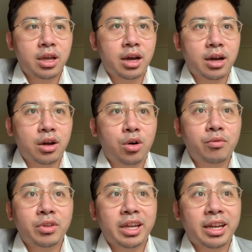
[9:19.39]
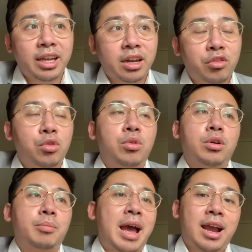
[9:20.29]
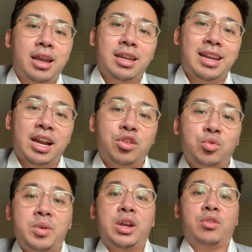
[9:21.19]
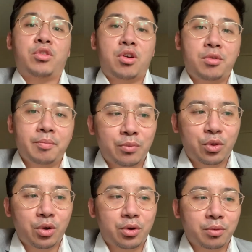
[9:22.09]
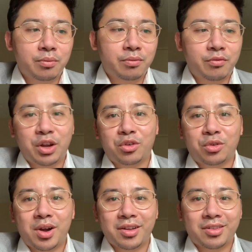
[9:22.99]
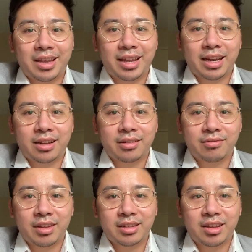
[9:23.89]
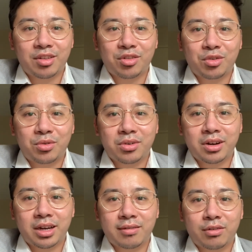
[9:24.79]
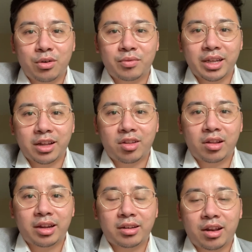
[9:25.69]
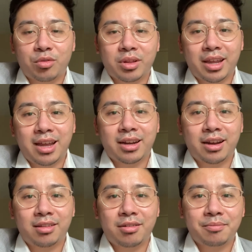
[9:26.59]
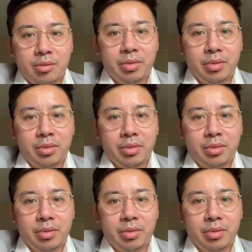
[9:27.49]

hopefully I get a score back in the next week or so. So fingers crossed, I get a decent score and hopefully get selected as one of the candidates.